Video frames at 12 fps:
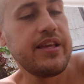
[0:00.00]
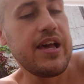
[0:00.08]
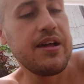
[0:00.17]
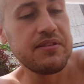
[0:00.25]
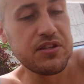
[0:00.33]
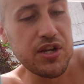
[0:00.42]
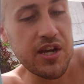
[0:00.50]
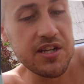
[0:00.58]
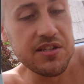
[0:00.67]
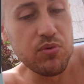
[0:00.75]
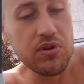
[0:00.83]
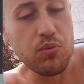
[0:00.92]
As the
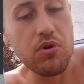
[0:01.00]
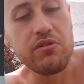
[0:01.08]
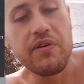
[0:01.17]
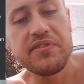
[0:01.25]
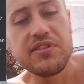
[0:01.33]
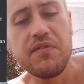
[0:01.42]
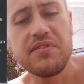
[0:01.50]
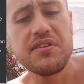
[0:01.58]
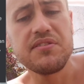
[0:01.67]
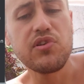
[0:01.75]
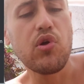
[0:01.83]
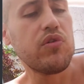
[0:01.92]
Chinese World of Warcraft servers
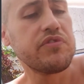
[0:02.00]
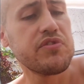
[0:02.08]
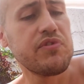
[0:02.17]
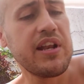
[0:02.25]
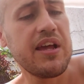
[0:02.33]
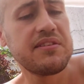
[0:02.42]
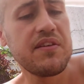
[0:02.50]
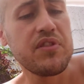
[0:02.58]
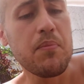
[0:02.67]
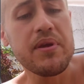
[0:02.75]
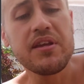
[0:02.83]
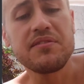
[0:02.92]
dissolved, you realize even
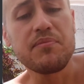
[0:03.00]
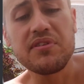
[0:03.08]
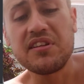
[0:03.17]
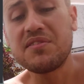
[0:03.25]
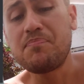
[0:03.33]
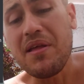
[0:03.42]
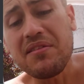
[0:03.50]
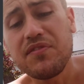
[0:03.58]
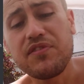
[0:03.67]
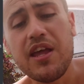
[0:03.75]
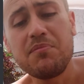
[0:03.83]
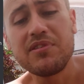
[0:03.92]
the biggest, most
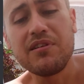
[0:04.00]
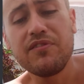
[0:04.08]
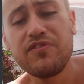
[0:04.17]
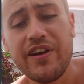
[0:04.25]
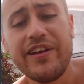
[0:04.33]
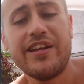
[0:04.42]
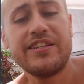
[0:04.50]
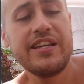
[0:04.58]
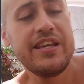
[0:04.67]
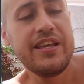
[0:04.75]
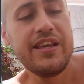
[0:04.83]
expensive games are finite,